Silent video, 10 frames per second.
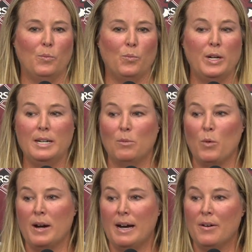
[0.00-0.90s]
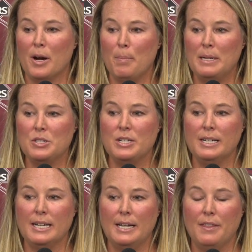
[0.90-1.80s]
We didn't wear out our
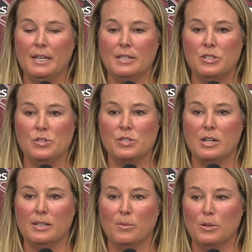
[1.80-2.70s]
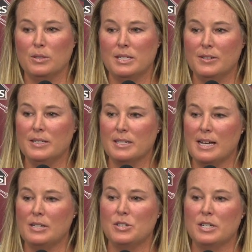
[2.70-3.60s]
pitching, and I think as you saw in the World Series
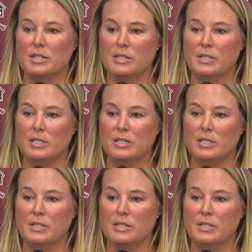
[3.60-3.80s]
last year,